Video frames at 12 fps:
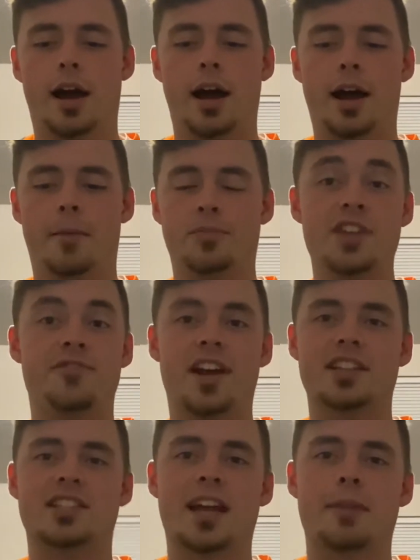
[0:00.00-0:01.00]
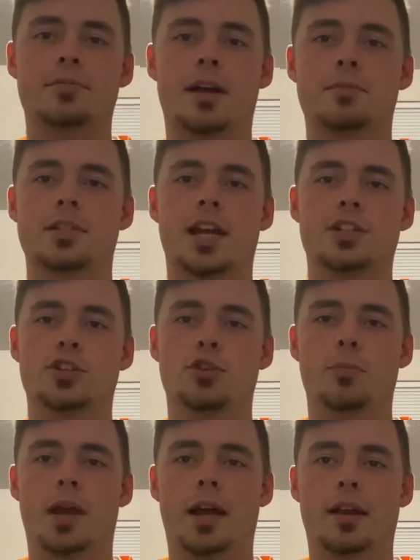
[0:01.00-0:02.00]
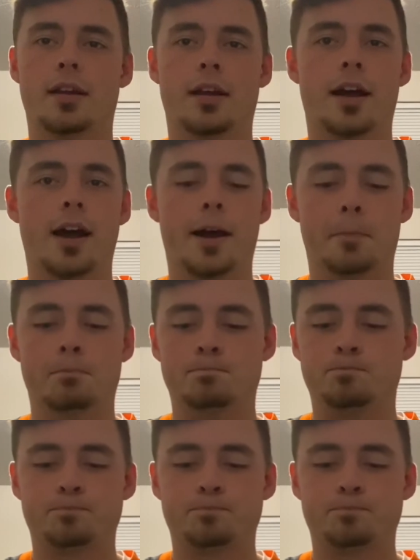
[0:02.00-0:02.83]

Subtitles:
Defense stepped up today too, man.